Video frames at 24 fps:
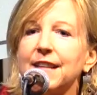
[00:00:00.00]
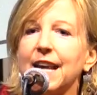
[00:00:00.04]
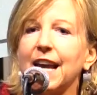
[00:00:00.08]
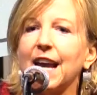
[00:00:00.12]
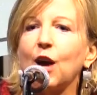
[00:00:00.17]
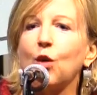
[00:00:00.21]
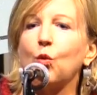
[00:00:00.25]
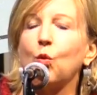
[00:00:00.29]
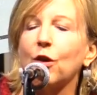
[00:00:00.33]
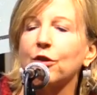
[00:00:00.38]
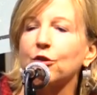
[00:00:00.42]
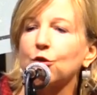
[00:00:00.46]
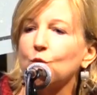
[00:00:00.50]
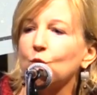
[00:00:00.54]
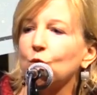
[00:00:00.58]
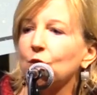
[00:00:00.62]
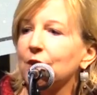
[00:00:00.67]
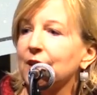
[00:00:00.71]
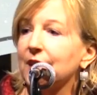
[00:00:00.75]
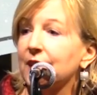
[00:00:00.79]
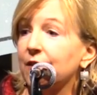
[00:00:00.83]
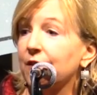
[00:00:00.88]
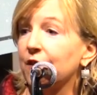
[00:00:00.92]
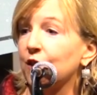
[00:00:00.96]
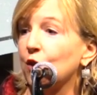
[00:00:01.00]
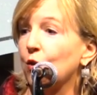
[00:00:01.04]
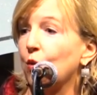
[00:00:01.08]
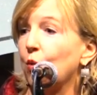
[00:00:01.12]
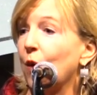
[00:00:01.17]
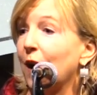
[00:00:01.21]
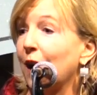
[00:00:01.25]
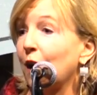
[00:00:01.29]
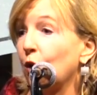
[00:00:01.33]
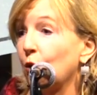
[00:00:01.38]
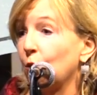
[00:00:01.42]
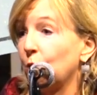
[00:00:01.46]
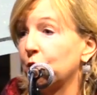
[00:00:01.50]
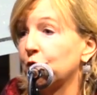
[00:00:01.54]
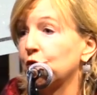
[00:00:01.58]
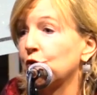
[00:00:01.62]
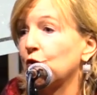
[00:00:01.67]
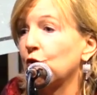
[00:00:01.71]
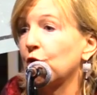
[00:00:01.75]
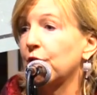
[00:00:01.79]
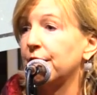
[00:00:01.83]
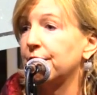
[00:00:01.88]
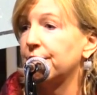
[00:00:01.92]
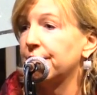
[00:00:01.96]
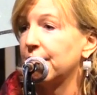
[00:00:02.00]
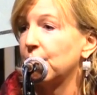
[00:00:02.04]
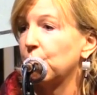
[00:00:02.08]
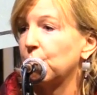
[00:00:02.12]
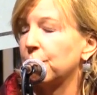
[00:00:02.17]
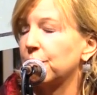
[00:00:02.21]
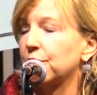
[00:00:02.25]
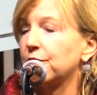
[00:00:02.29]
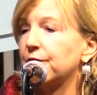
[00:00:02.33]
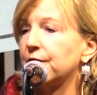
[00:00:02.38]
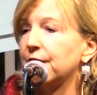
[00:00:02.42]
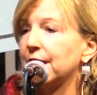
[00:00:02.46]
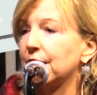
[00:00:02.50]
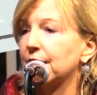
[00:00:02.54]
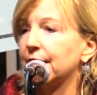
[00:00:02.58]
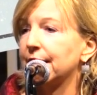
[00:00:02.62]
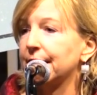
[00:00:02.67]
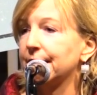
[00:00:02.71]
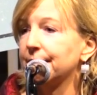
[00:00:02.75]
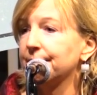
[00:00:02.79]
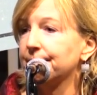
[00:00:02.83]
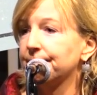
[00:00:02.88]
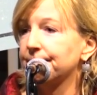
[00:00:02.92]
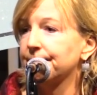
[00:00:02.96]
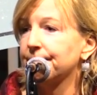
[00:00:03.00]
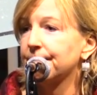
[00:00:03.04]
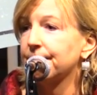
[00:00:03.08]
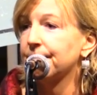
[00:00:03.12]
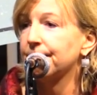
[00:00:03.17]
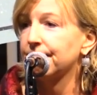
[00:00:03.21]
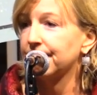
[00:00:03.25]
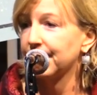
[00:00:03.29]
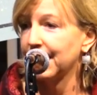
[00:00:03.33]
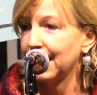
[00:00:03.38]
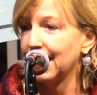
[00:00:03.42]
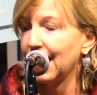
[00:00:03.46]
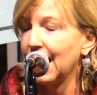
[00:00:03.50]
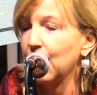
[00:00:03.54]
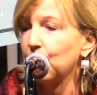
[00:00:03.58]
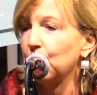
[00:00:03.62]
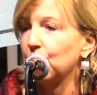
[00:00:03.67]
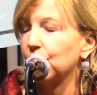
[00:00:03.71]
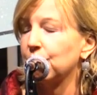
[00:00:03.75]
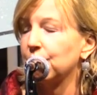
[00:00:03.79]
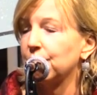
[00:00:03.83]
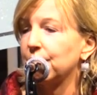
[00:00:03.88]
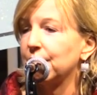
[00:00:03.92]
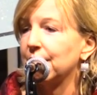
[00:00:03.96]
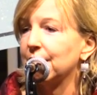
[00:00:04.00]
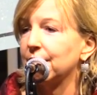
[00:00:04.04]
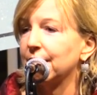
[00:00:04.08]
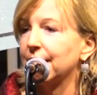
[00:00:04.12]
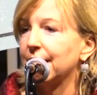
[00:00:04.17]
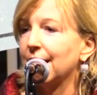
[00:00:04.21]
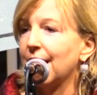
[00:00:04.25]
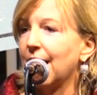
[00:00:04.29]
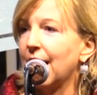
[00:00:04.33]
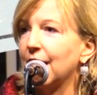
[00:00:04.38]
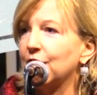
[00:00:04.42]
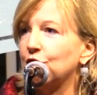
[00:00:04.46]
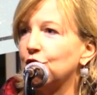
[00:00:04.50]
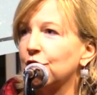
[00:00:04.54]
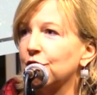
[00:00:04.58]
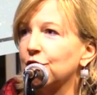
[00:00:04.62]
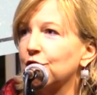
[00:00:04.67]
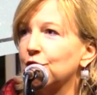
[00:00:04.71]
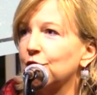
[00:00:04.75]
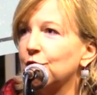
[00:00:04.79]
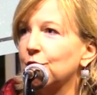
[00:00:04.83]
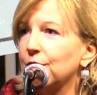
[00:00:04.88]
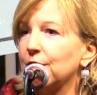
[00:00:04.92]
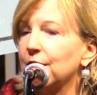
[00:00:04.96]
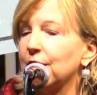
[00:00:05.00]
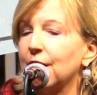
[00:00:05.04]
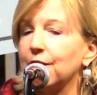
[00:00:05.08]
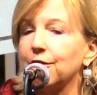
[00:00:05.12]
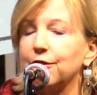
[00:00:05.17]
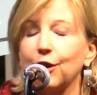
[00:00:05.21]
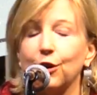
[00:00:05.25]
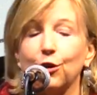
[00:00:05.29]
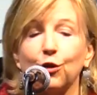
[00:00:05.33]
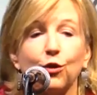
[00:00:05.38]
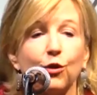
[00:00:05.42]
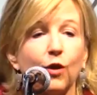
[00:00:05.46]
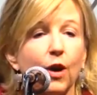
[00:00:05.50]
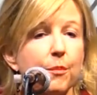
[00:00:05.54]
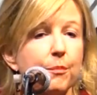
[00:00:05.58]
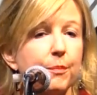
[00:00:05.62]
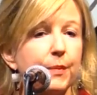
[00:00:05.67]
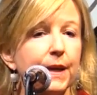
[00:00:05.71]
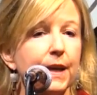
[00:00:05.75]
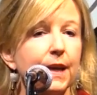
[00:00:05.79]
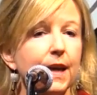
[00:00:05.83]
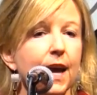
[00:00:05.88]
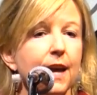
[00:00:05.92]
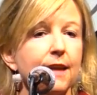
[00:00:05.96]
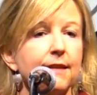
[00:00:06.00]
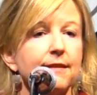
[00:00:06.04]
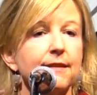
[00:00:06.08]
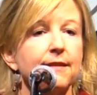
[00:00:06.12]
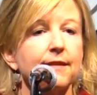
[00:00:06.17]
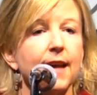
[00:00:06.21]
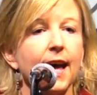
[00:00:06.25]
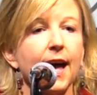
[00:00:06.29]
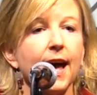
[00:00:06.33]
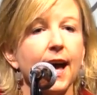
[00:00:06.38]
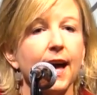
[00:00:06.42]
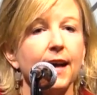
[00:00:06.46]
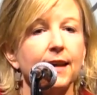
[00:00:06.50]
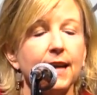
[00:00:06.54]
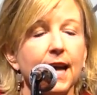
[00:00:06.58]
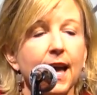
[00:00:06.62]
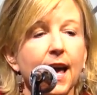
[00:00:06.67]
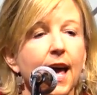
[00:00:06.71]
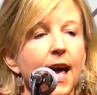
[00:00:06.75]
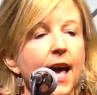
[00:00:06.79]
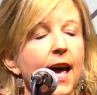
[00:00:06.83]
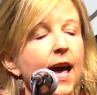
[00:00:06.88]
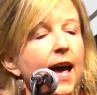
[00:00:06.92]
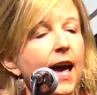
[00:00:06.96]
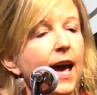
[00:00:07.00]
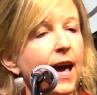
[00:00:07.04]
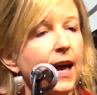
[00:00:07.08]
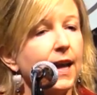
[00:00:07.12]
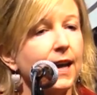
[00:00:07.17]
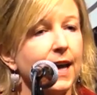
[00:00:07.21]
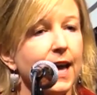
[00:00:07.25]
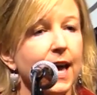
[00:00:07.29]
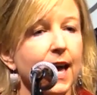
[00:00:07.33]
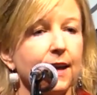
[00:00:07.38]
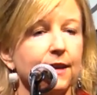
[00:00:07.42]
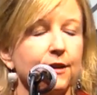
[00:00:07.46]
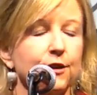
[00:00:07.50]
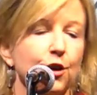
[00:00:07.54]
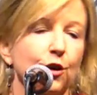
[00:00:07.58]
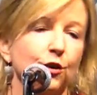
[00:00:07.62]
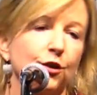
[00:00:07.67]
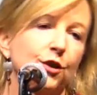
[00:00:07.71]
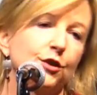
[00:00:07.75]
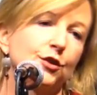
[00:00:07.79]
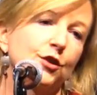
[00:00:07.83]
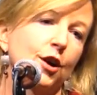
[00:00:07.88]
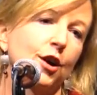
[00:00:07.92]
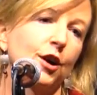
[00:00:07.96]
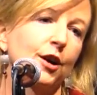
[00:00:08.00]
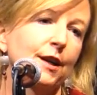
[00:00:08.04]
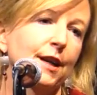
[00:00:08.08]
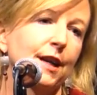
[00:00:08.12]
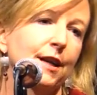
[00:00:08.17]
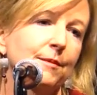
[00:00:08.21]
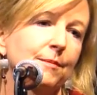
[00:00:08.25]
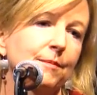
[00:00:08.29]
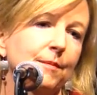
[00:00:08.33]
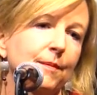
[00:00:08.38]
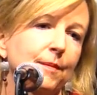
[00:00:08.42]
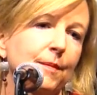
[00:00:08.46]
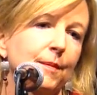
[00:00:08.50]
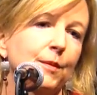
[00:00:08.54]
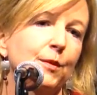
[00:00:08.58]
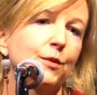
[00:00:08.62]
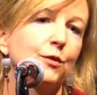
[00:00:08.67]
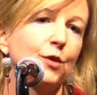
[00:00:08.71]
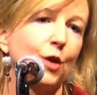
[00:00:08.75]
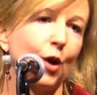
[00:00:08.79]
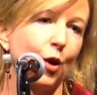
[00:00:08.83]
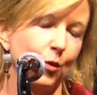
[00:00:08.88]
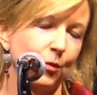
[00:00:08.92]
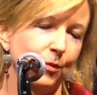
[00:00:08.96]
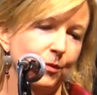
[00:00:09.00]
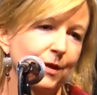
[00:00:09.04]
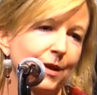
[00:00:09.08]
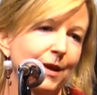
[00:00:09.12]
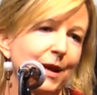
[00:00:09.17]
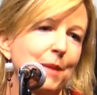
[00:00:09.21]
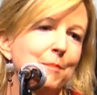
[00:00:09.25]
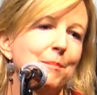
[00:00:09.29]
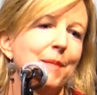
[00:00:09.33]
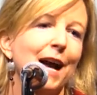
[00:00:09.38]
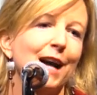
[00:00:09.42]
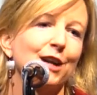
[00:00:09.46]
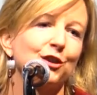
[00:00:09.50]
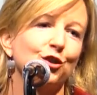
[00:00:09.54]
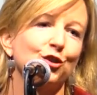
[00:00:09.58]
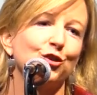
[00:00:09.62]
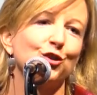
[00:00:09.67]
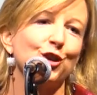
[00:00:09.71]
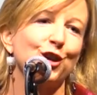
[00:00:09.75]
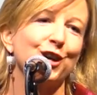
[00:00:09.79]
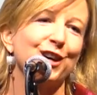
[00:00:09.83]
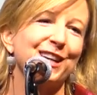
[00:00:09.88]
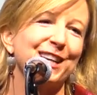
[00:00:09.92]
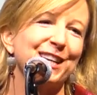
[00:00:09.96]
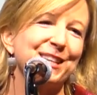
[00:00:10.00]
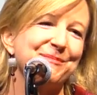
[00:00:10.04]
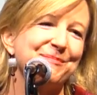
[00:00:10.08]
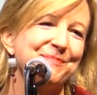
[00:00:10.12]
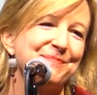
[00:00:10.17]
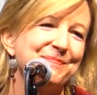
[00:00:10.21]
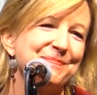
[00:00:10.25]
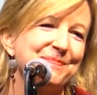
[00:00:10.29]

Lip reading: day I wasn't really even aware it was grief that I was feeling. I just knew that I felt grumpy and sad, and I had to go to Target. So, back to Target.